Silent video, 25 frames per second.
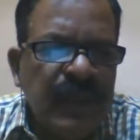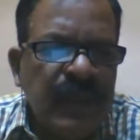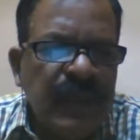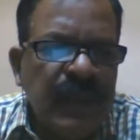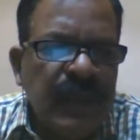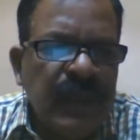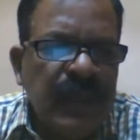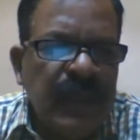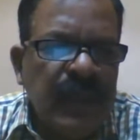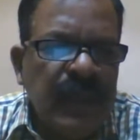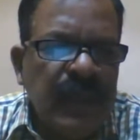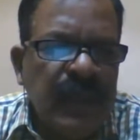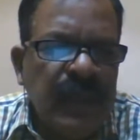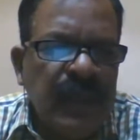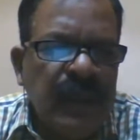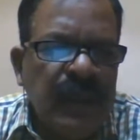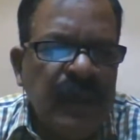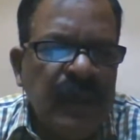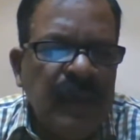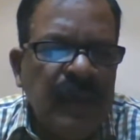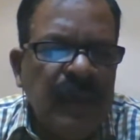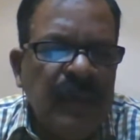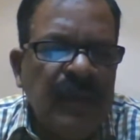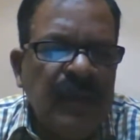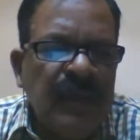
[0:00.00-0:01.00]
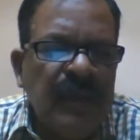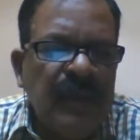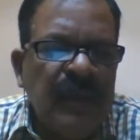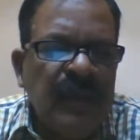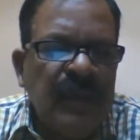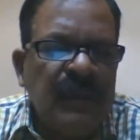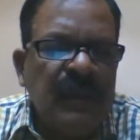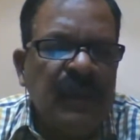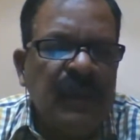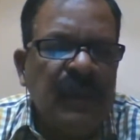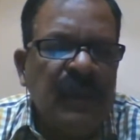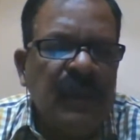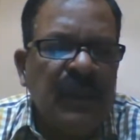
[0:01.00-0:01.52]
uh,
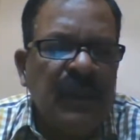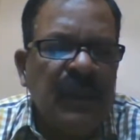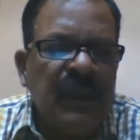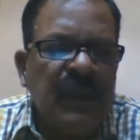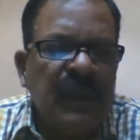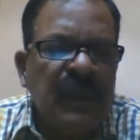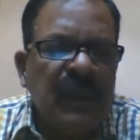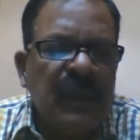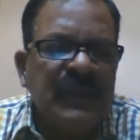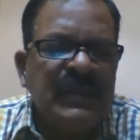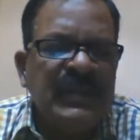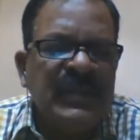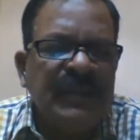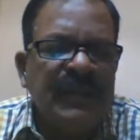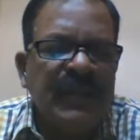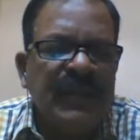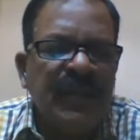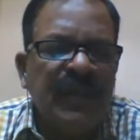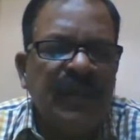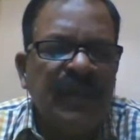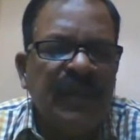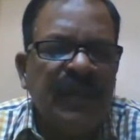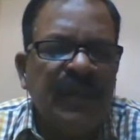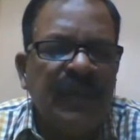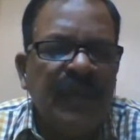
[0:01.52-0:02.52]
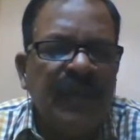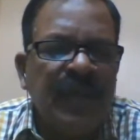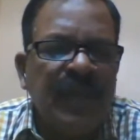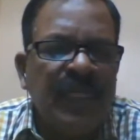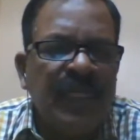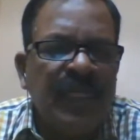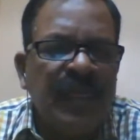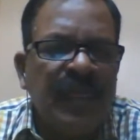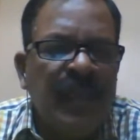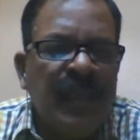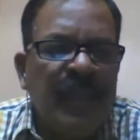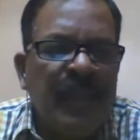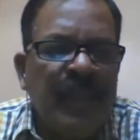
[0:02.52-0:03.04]
the concept of
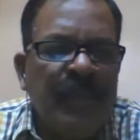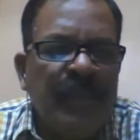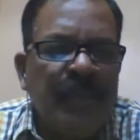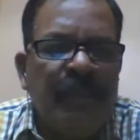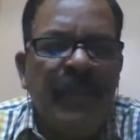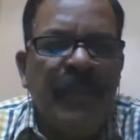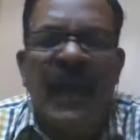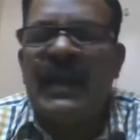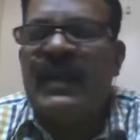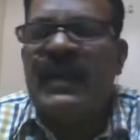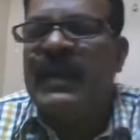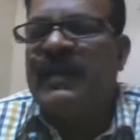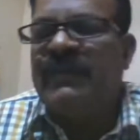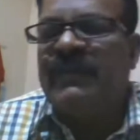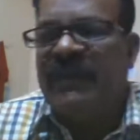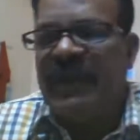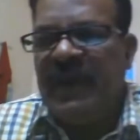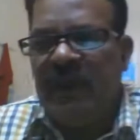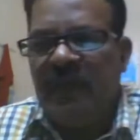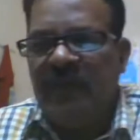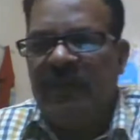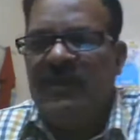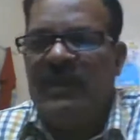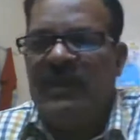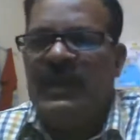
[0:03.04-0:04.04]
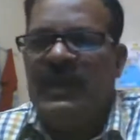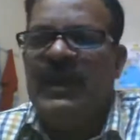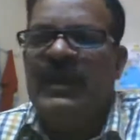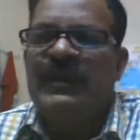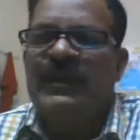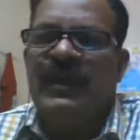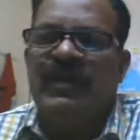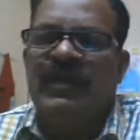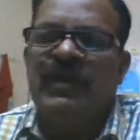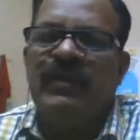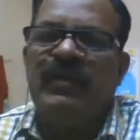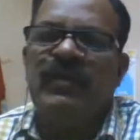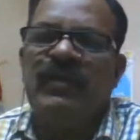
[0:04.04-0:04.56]
market failure let me
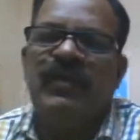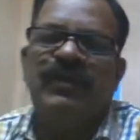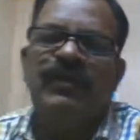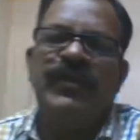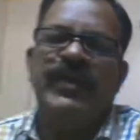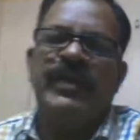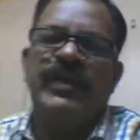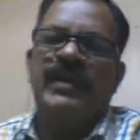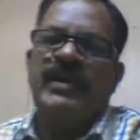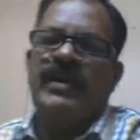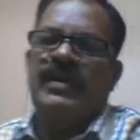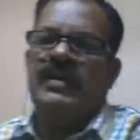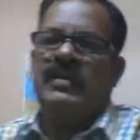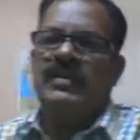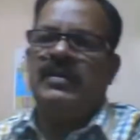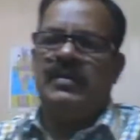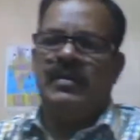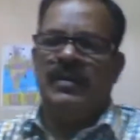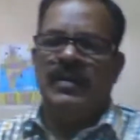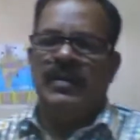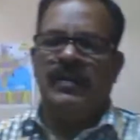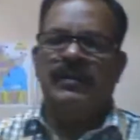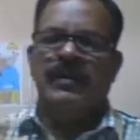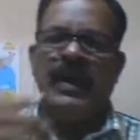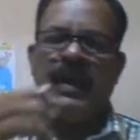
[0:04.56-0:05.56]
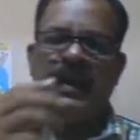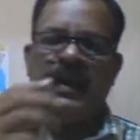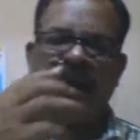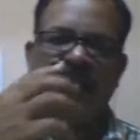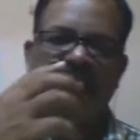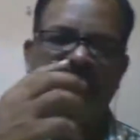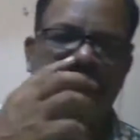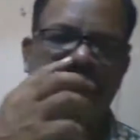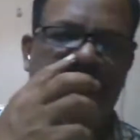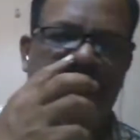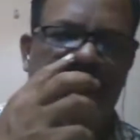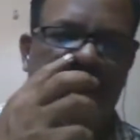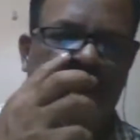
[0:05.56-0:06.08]
come to the point market
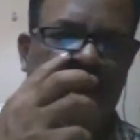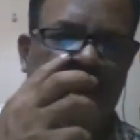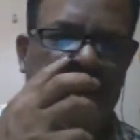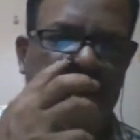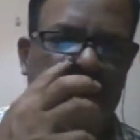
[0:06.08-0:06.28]
failure